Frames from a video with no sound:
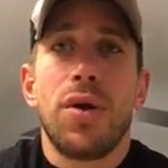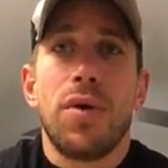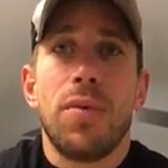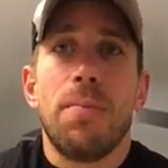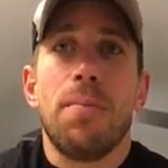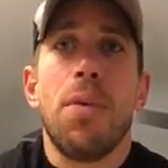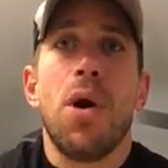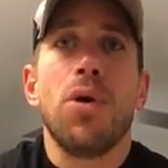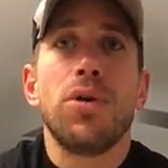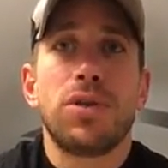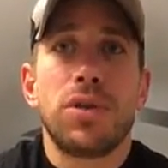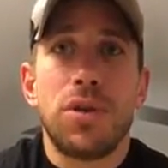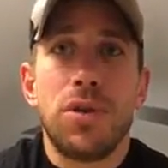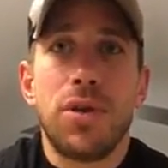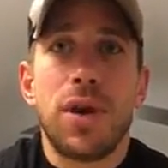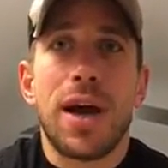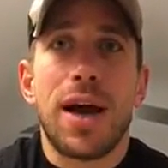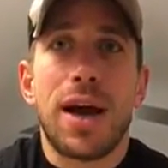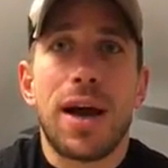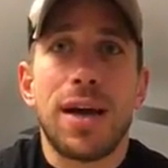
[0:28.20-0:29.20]
most of
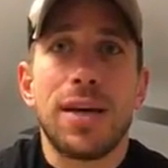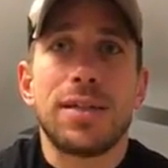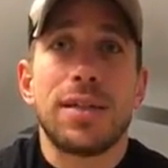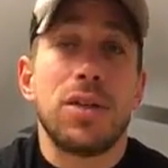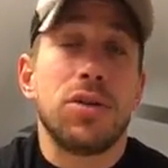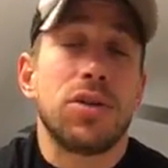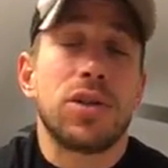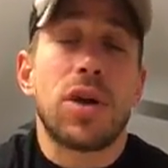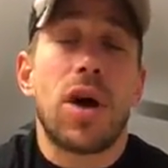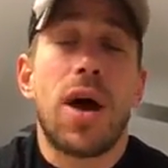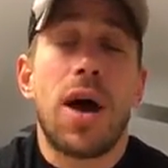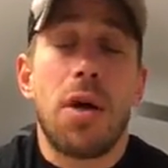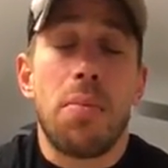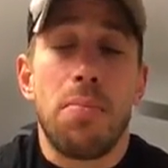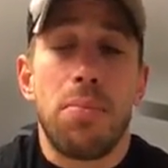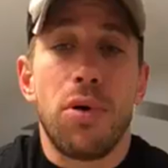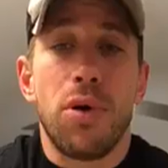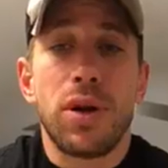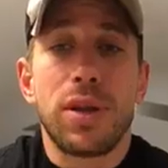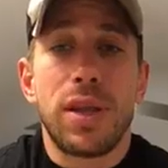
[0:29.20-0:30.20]
you guys, you saw how
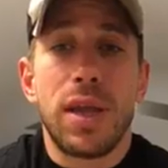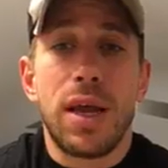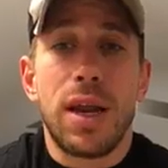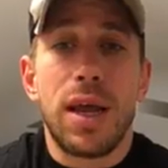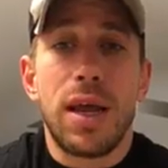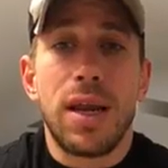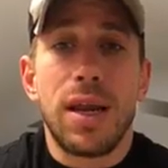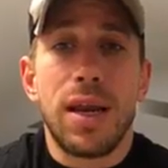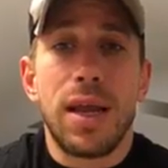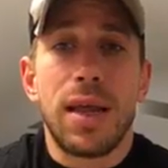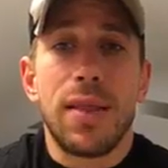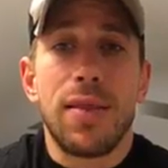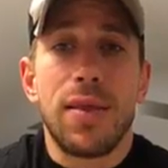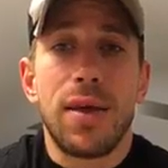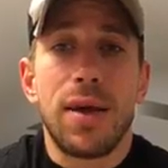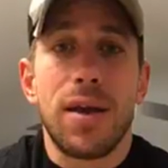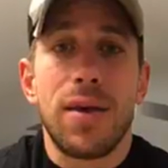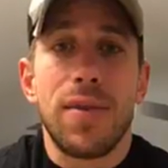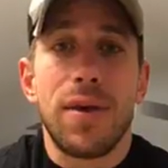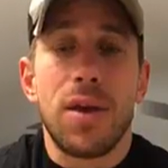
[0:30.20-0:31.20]
Brooke did it in
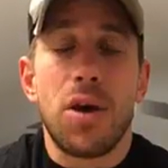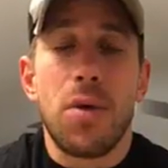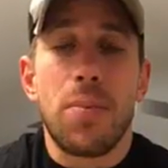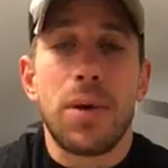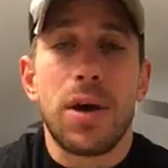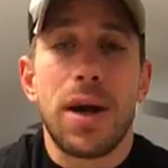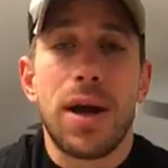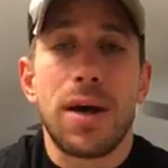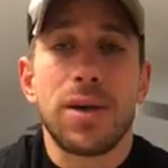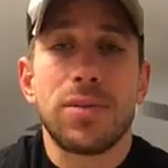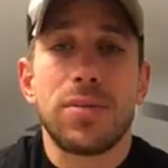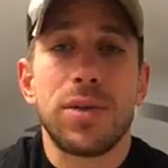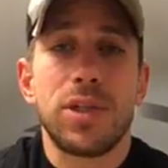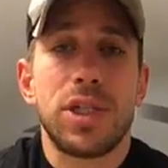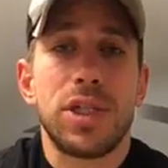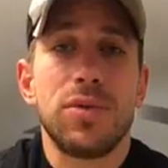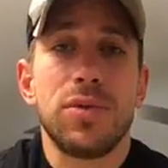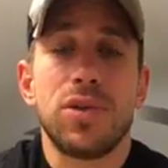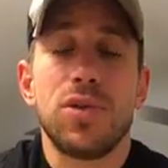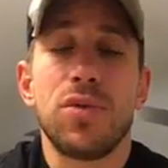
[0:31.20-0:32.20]
the open announcement.
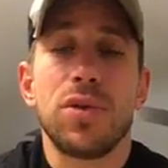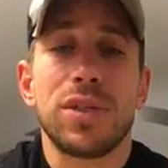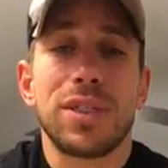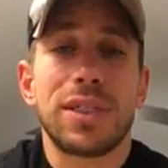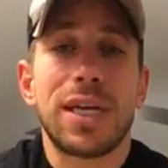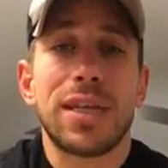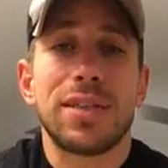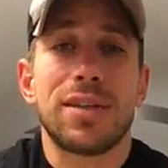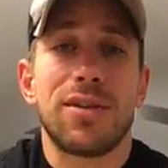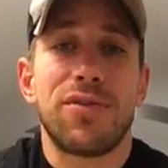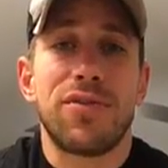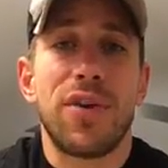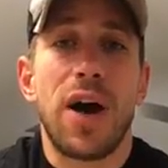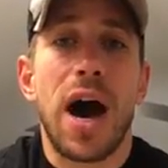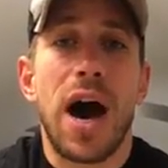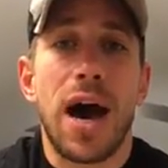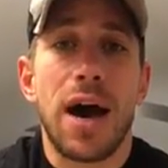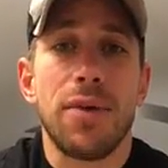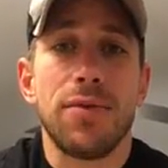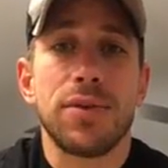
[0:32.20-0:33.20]
She was doing sets of
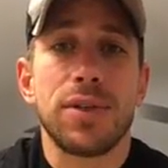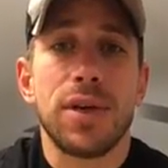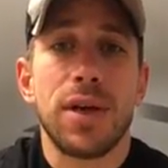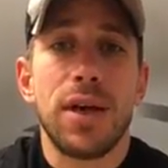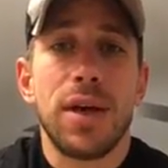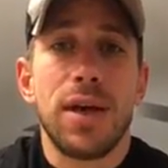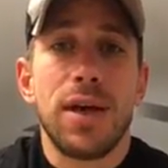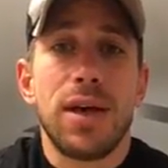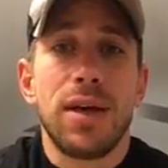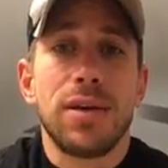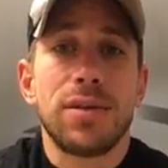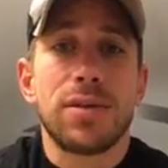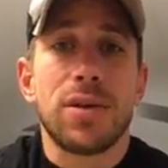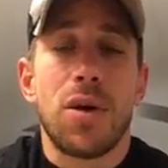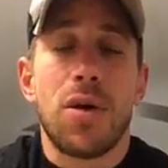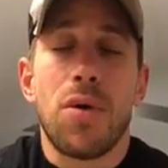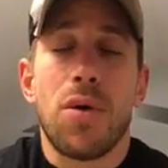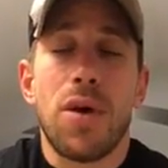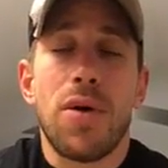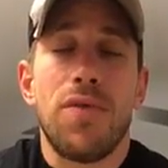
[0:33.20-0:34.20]
5s.
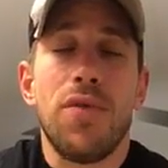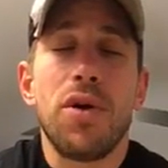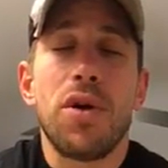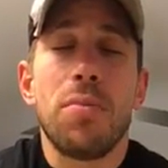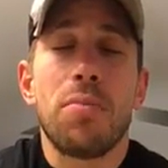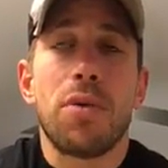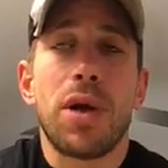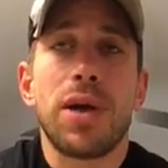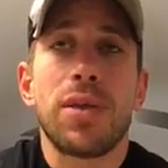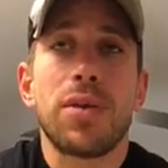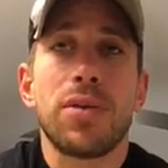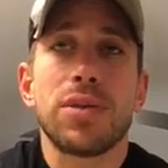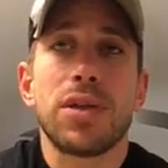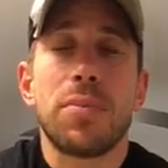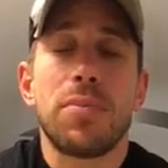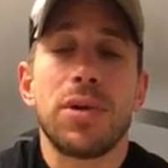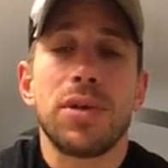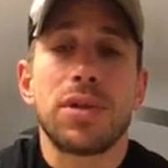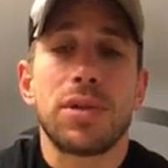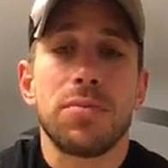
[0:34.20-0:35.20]
So if you can break those
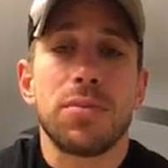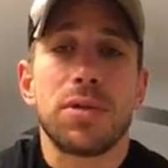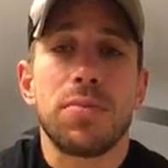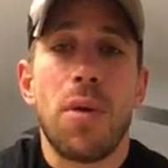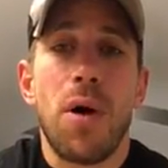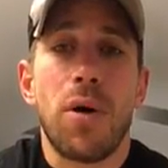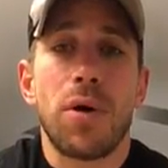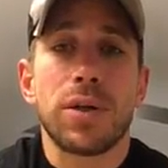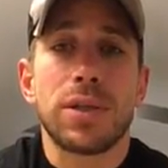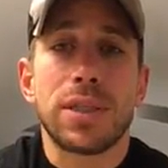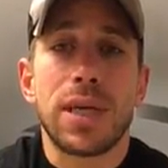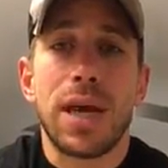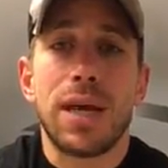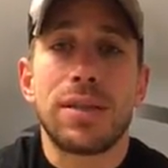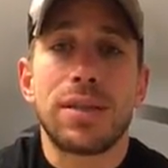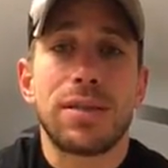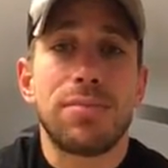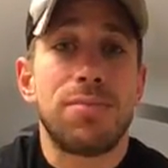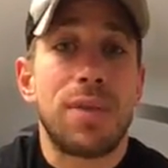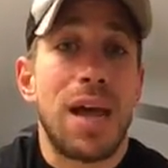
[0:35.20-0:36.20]
up into some smaller
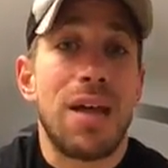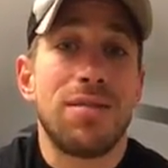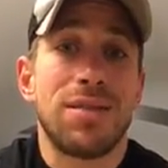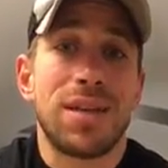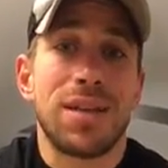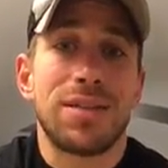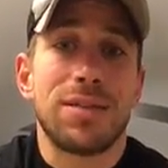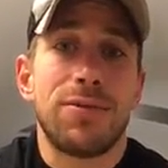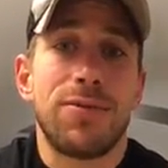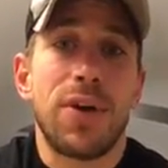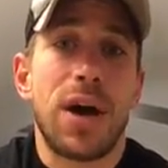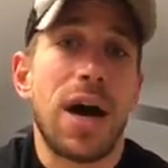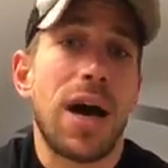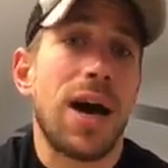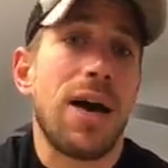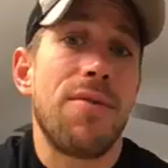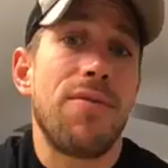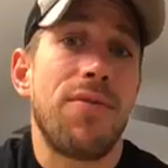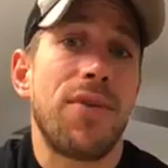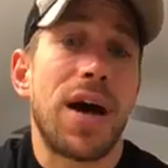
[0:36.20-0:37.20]
sets, 10 sets of
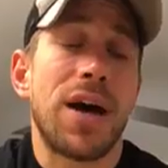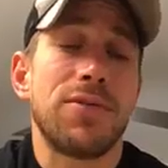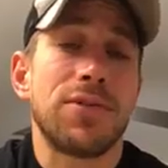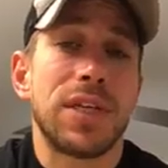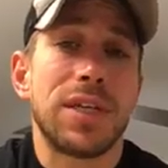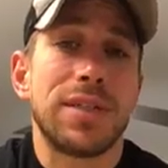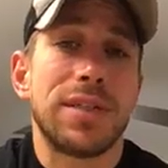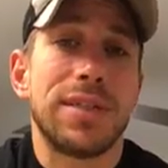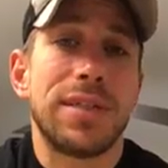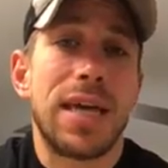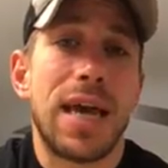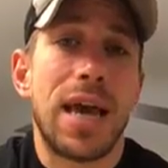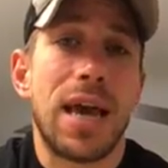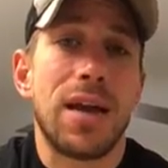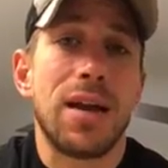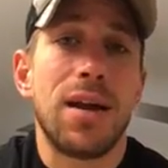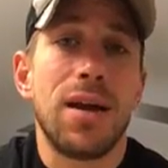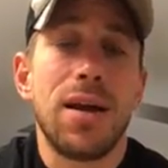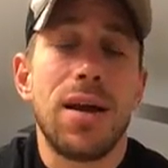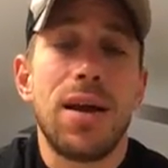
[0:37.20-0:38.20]
5, 5 sets of
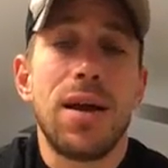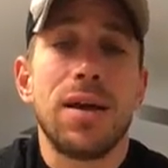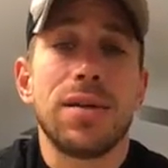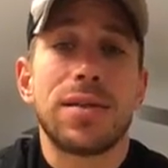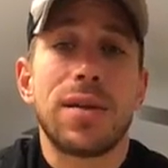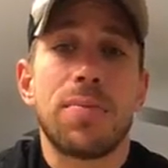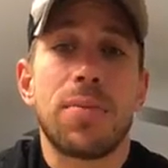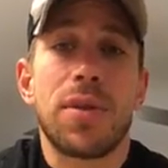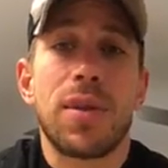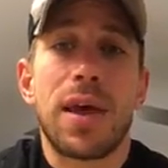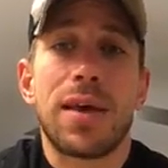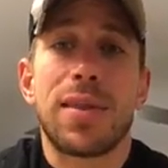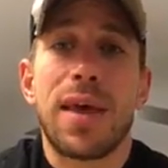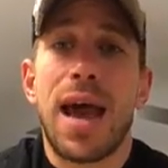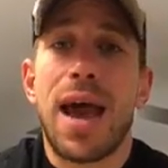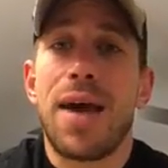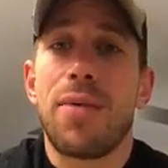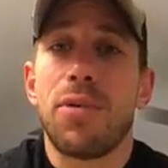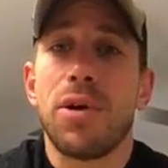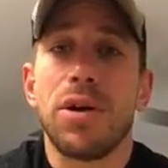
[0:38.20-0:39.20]
10, something like
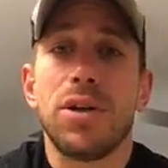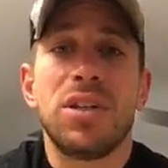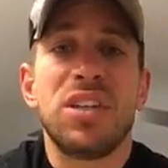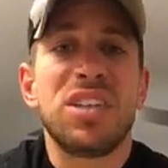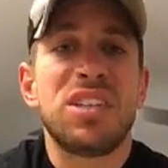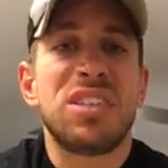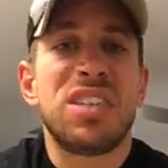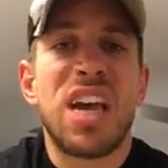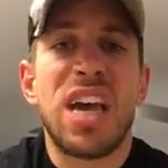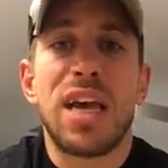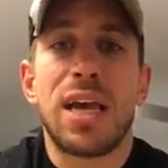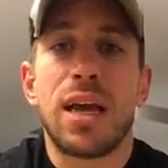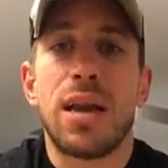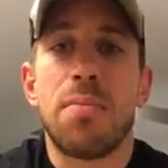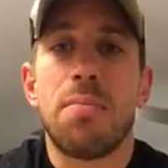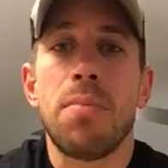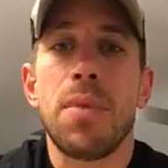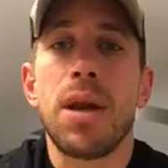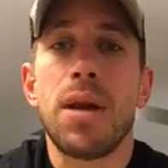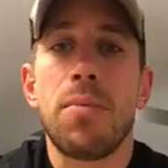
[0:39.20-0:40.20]
that, where you're just taking
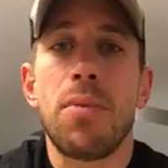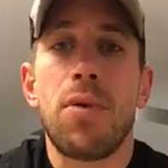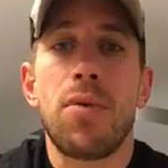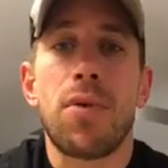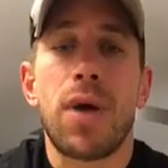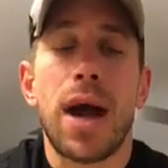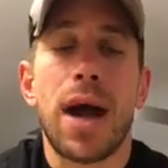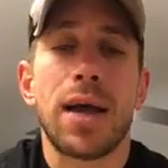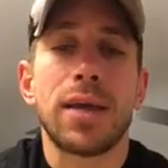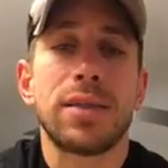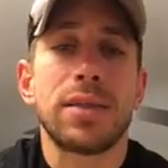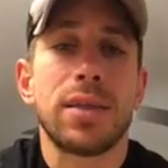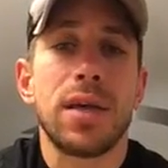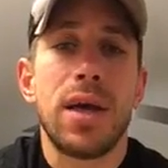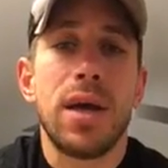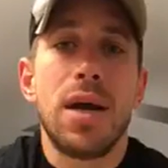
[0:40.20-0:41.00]
a minimal rest,